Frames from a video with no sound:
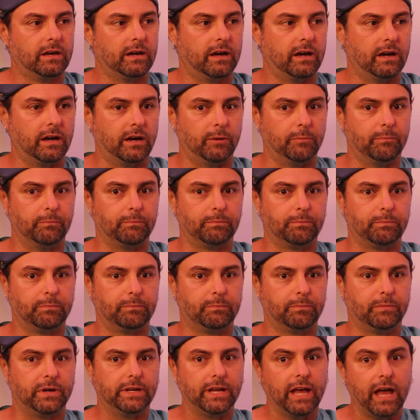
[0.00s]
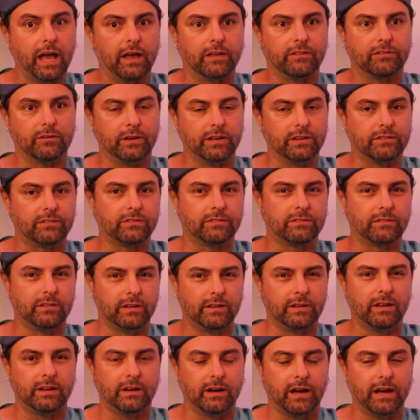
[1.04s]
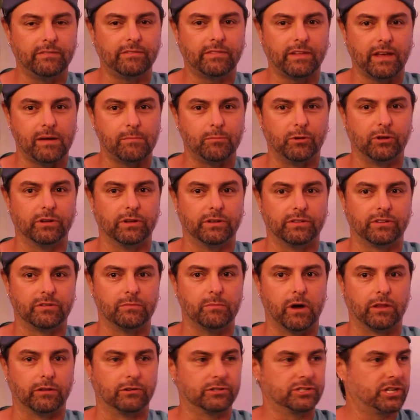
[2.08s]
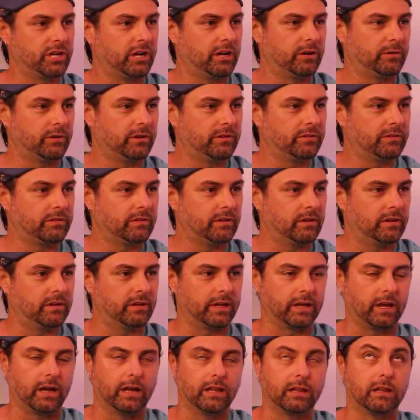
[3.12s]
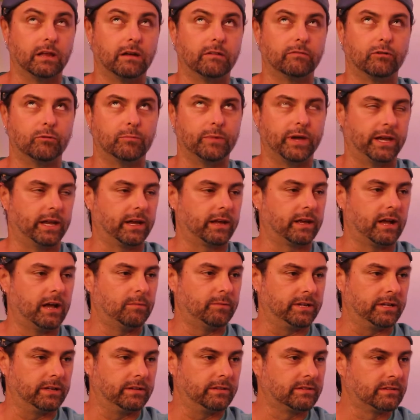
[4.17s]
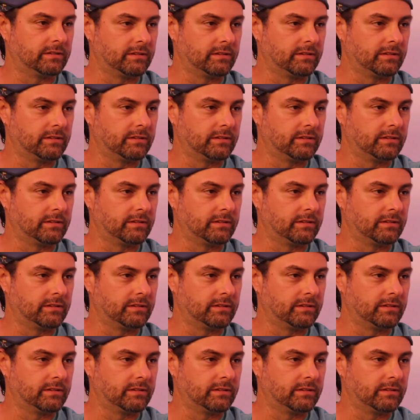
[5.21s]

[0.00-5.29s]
Um, but yeah, so it's and I've dabbled in some other genres. Uh, like I love romantic comedies.